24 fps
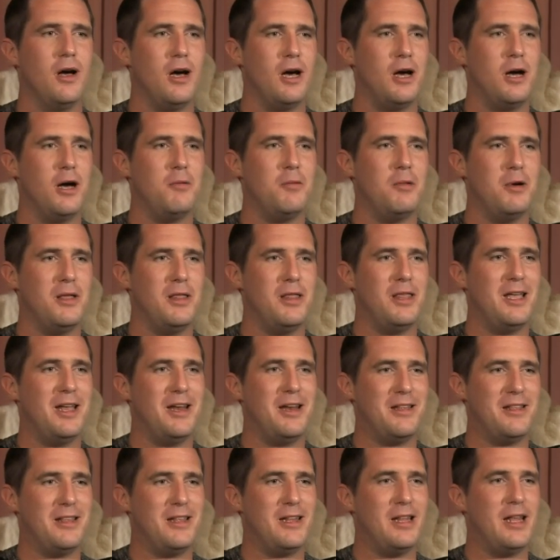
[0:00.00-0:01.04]
um, at the
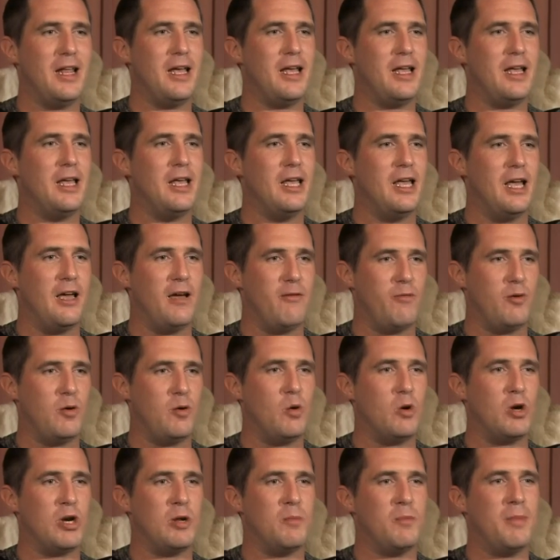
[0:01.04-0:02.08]
end of the day if we
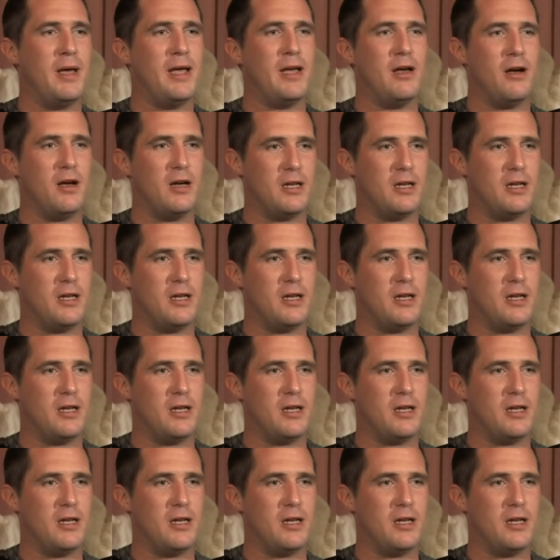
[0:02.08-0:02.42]
want to make